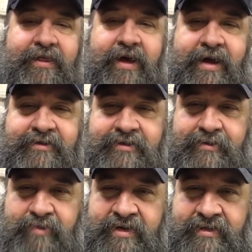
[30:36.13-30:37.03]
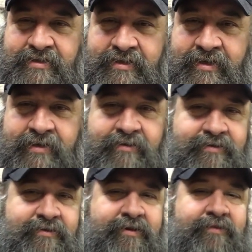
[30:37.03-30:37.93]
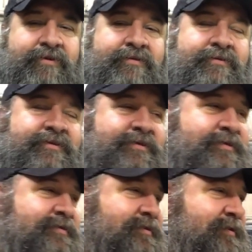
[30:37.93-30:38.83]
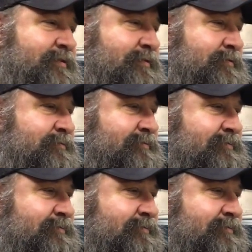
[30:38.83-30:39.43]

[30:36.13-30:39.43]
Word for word: that's the biggest thing. It's like, what was it? Uh,